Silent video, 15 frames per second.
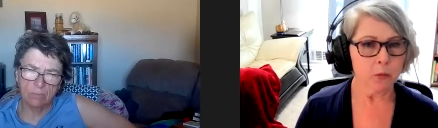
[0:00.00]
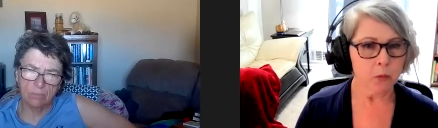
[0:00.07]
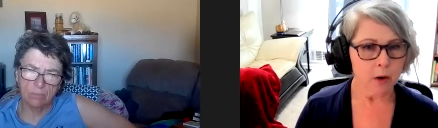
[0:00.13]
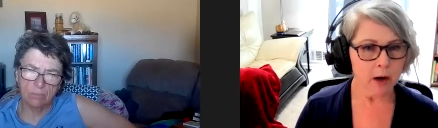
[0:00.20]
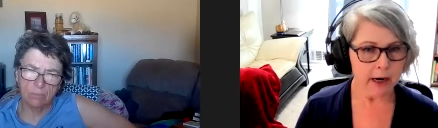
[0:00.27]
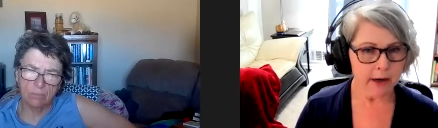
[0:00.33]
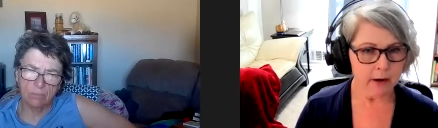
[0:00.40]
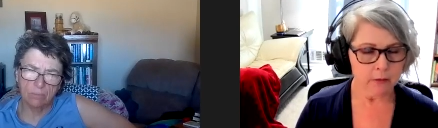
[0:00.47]
Speaker 1: a
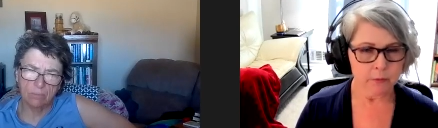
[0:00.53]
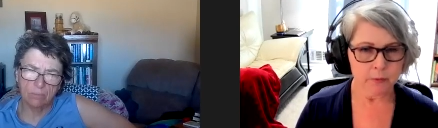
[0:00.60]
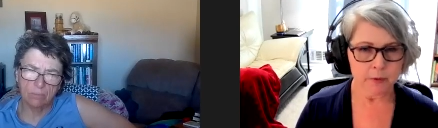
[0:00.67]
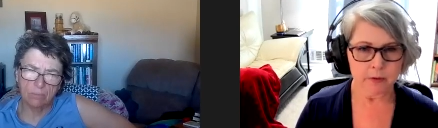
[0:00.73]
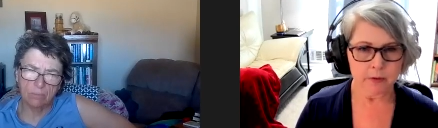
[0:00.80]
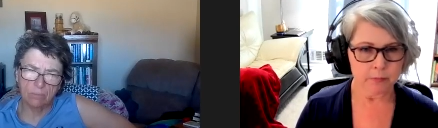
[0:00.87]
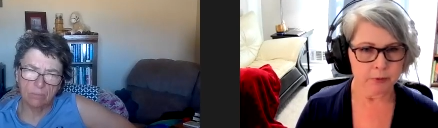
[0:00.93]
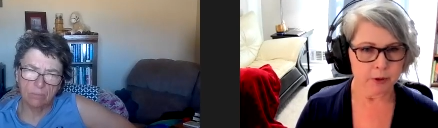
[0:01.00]
while with
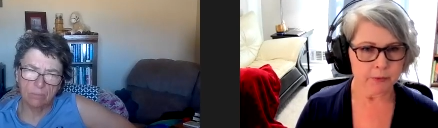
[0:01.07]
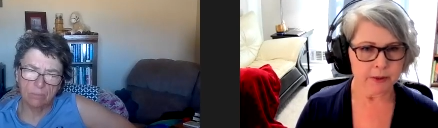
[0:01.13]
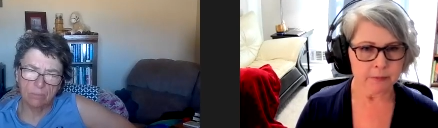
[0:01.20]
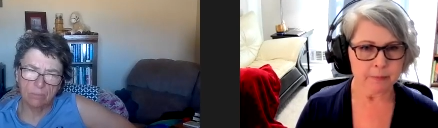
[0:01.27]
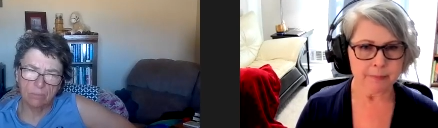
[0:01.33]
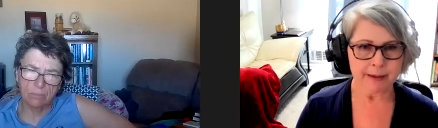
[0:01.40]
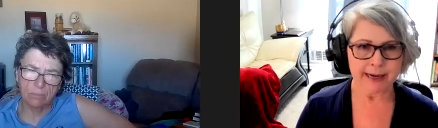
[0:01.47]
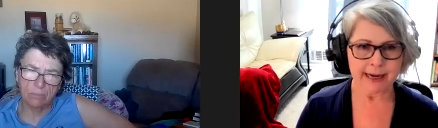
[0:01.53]
a broken
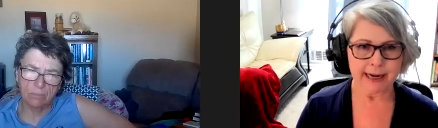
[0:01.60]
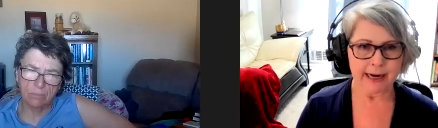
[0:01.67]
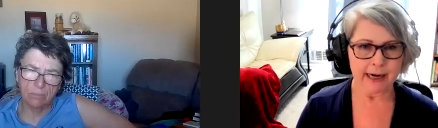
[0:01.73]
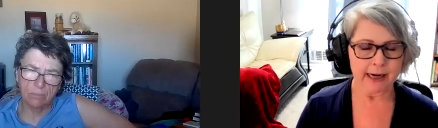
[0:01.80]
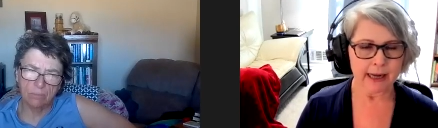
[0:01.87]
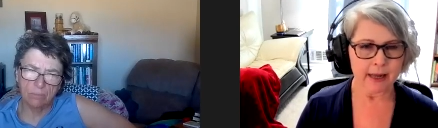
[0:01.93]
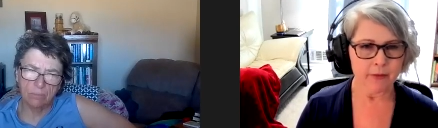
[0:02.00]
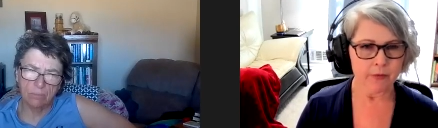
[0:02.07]

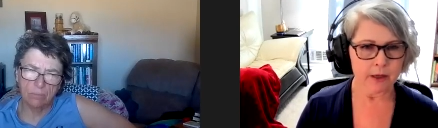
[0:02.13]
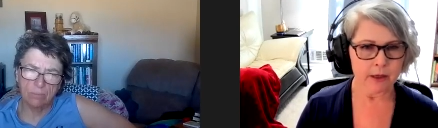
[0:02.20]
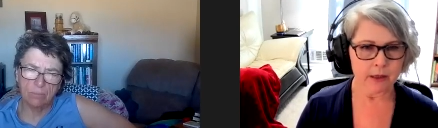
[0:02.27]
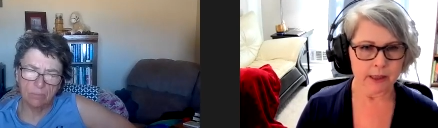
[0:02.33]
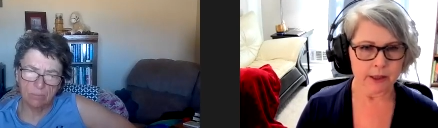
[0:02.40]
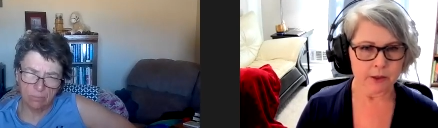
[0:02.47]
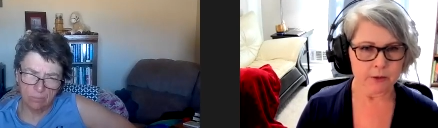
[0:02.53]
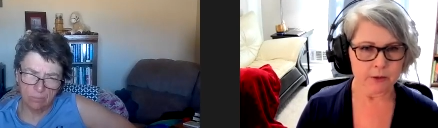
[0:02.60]
back and then,
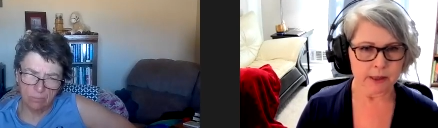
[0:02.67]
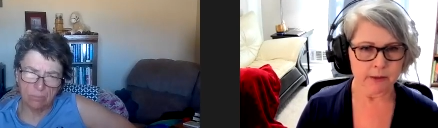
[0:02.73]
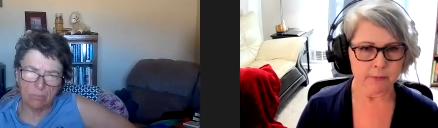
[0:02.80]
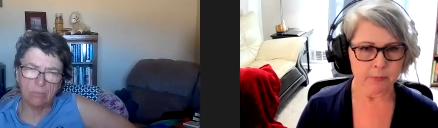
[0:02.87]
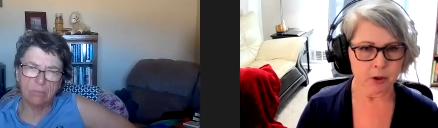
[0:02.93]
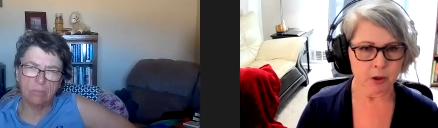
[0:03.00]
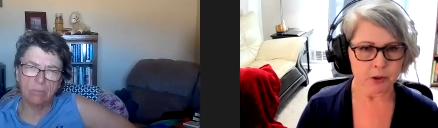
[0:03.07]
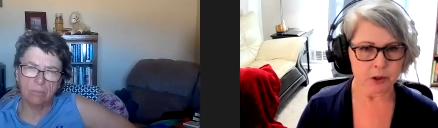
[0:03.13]
like you said,
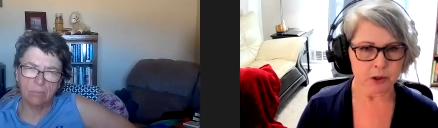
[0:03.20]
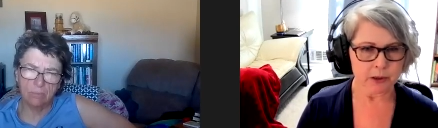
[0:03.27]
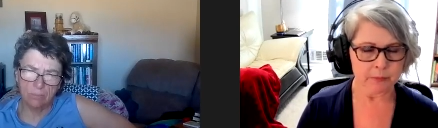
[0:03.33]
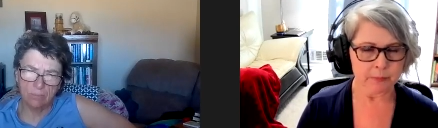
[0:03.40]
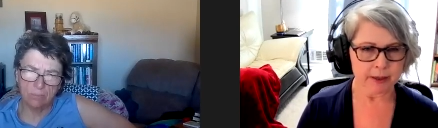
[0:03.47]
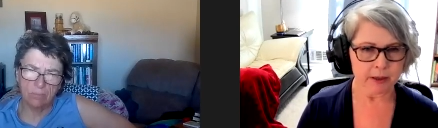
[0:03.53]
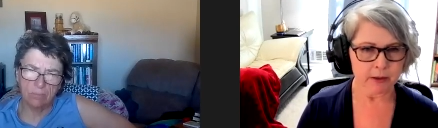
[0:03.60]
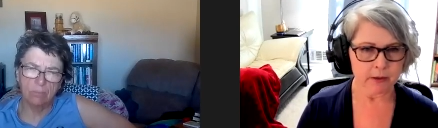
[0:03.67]
partially
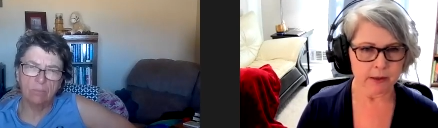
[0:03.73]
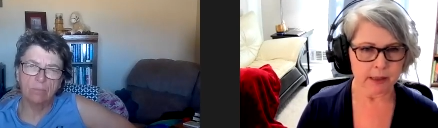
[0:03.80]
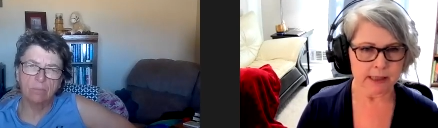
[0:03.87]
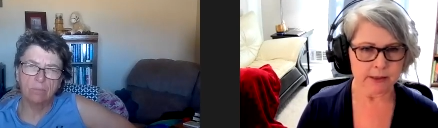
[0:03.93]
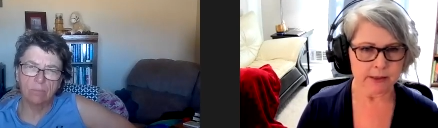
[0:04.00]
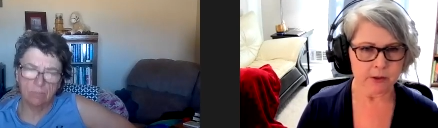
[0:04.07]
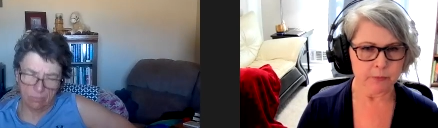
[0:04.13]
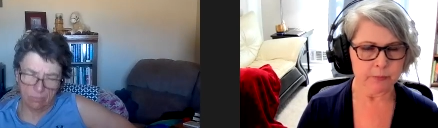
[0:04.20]

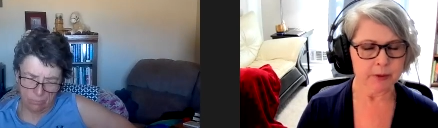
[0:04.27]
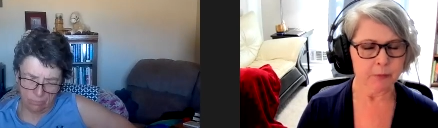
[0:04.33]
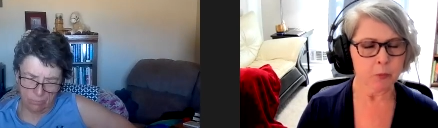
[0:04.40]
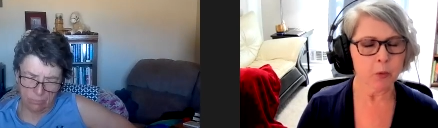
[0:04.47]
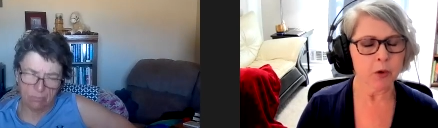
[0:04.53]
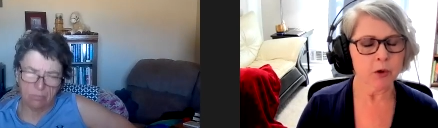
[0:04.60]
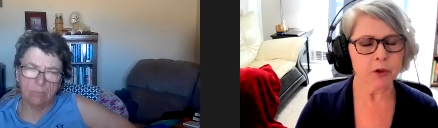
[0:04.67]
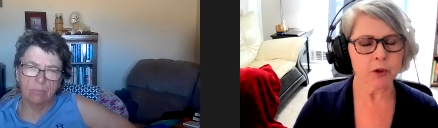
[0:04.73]
paralyzed. But
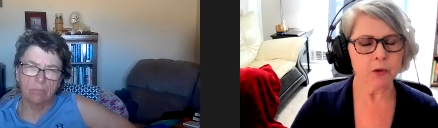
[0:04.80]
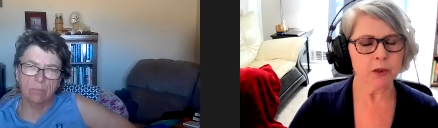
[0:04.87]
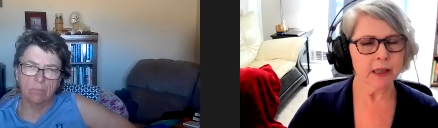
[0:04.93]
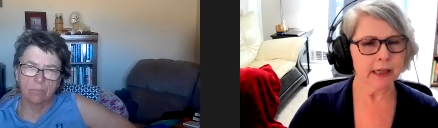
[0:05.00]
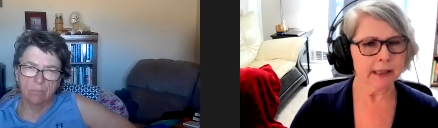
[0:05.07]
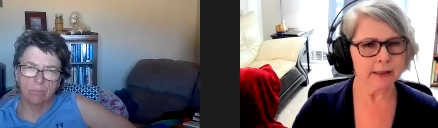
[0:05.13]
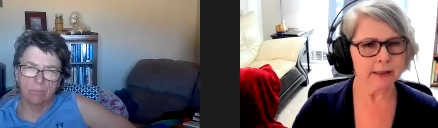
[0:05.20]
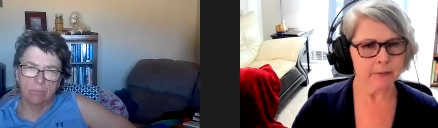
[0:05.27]
weren't your
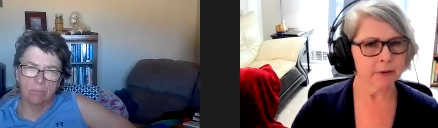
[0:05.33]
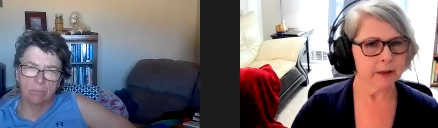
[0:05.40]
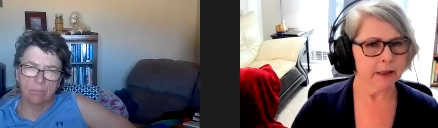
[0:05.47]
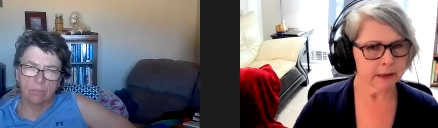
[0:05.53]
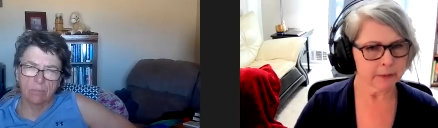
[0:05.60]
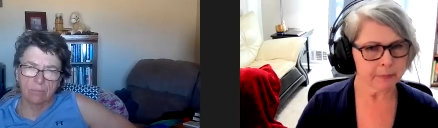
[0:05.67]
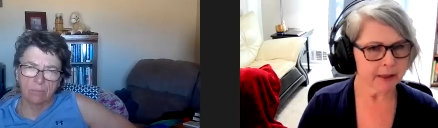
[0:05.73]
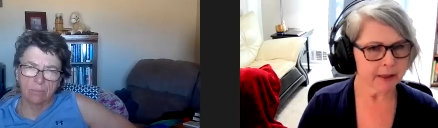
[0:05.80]
legs
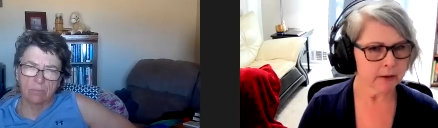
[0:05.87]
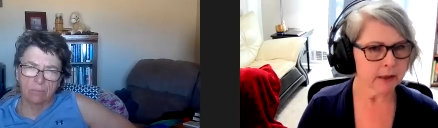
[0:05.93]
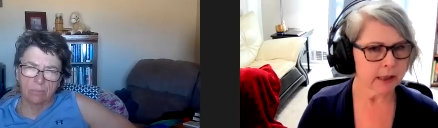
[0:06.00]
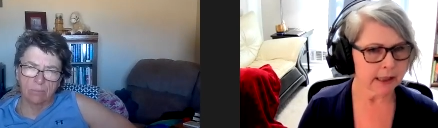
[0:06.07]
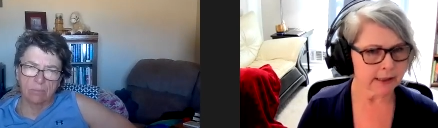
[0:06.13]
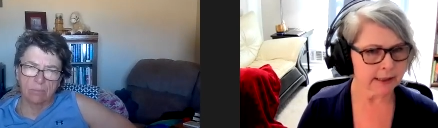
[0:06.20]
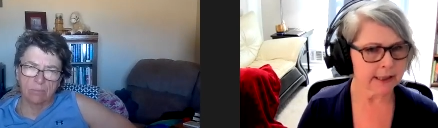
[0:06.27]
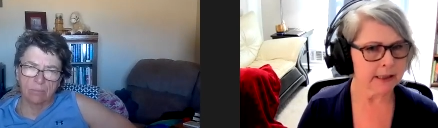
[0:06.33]
completely
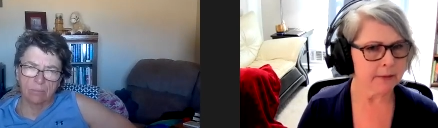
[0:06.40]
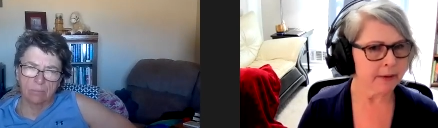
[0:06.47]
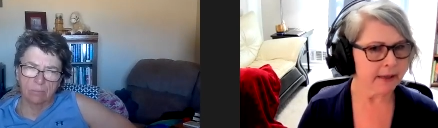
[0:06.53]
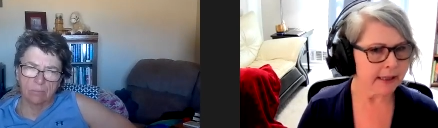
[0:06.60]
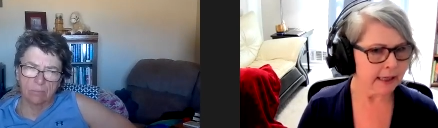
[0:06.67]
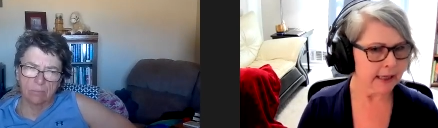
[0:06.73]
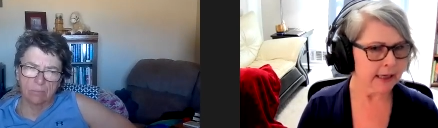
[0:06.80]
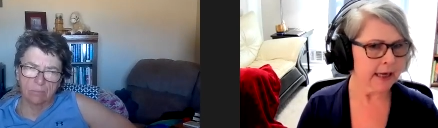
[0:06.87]
paralyzed in the
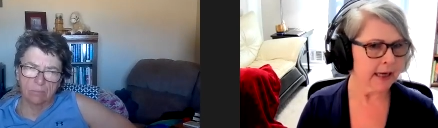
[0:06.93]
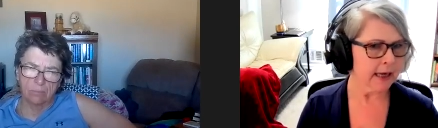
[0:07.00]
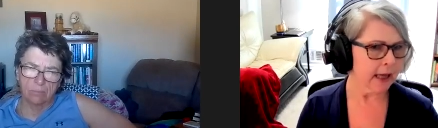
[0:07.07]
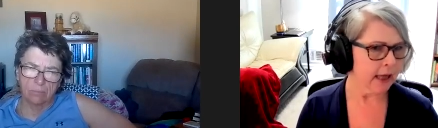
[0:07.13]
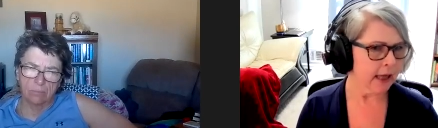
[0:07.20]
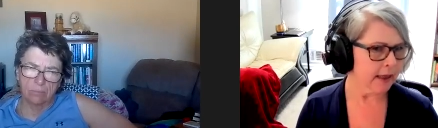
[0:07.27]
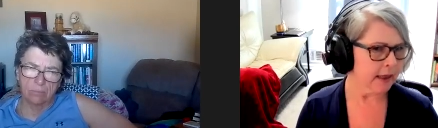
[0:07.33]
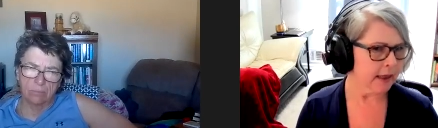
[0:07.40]
beginning?
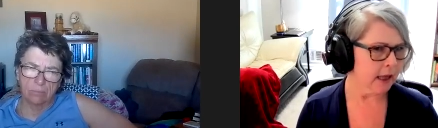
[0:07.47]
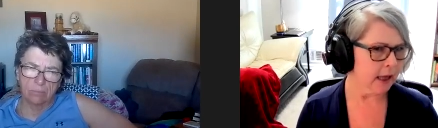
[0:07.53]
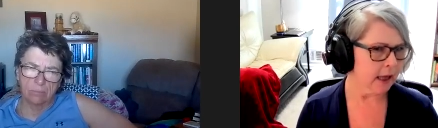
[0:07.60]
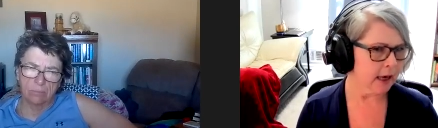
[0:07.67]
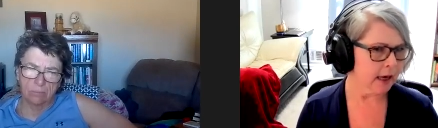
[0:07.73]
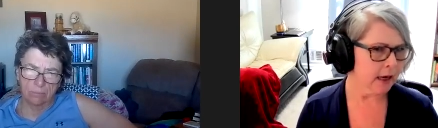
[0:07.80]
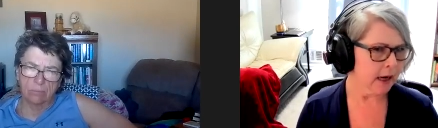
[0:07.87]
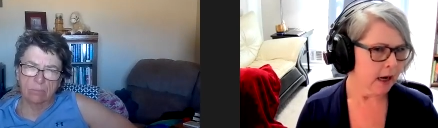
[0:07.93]
And
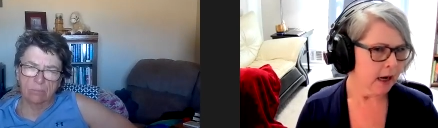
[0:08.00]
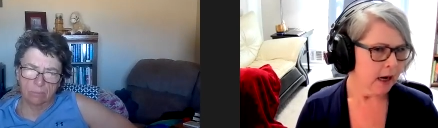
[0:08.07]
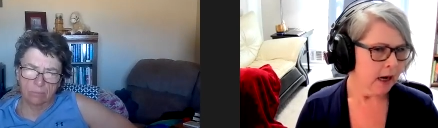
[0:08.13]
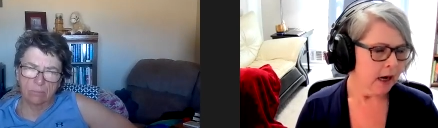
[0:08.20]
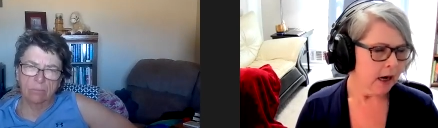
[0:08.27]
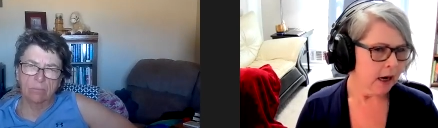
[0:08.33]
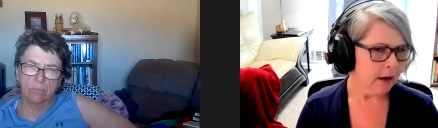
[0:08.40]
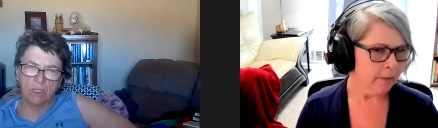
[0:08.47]
then,
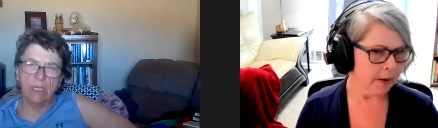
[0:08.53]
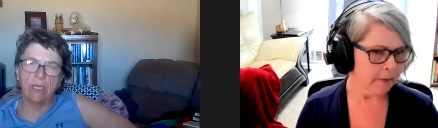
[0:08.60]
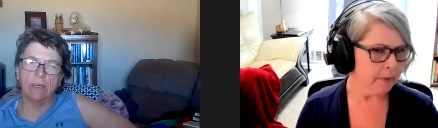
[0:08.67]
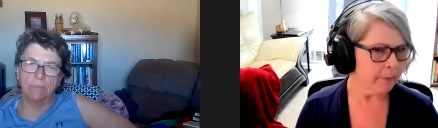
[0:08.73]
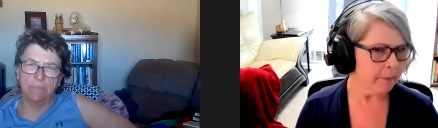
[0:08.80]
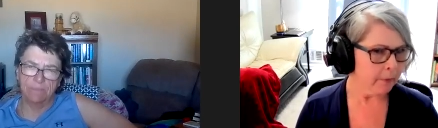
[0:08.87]
um, am yeah. I